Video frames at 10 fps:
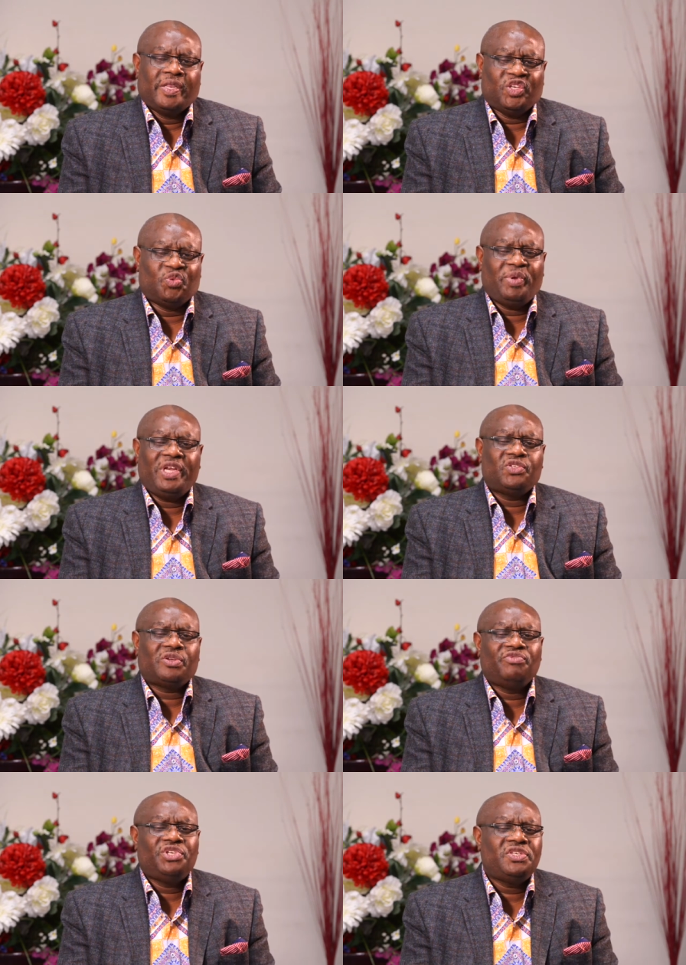the
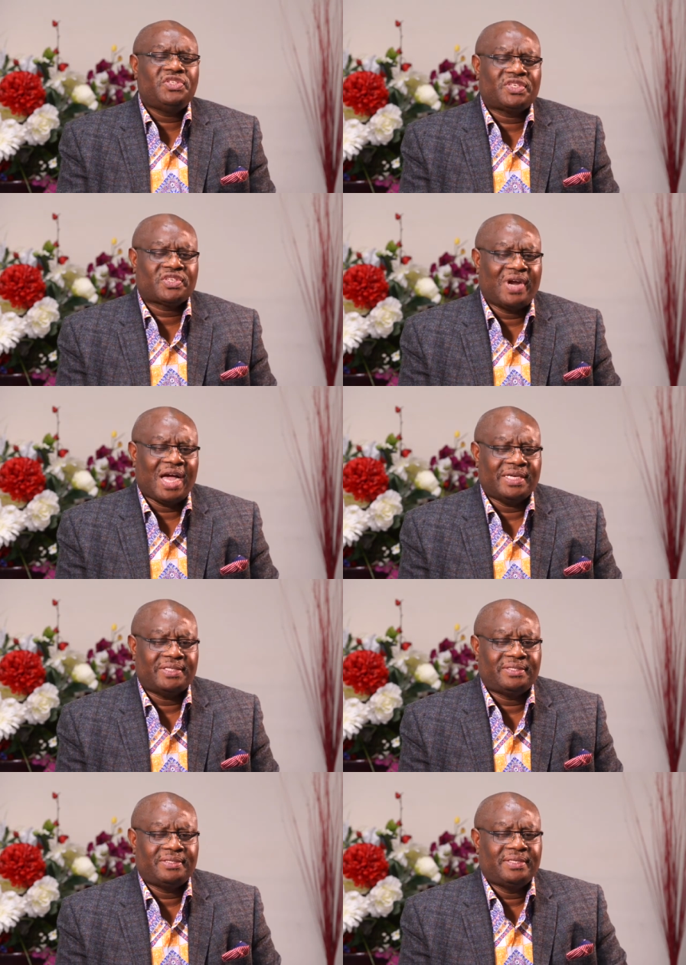Spirit of Jesus
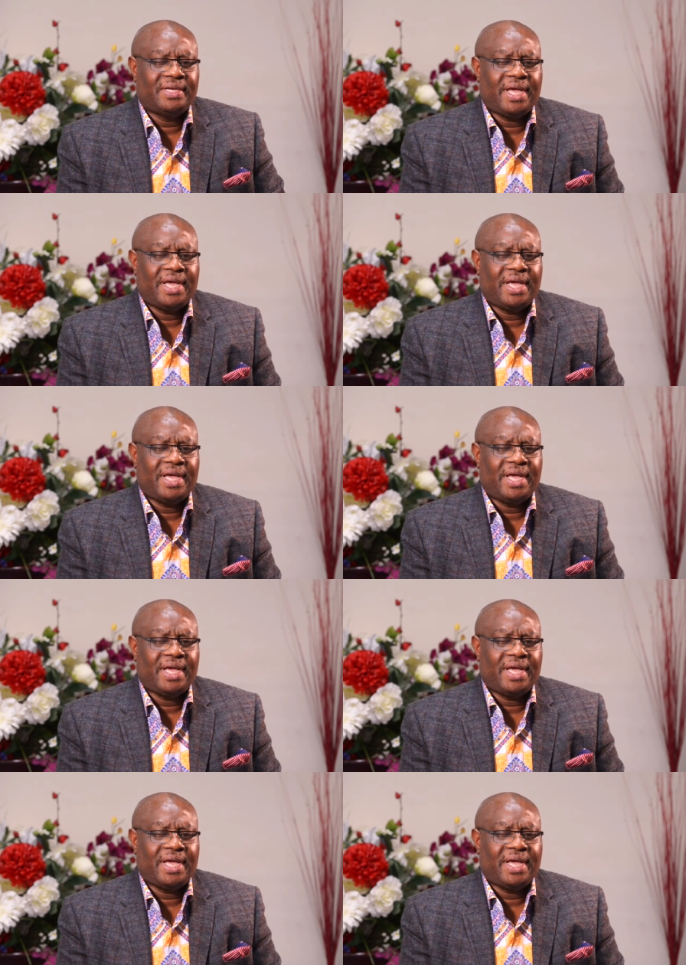Christ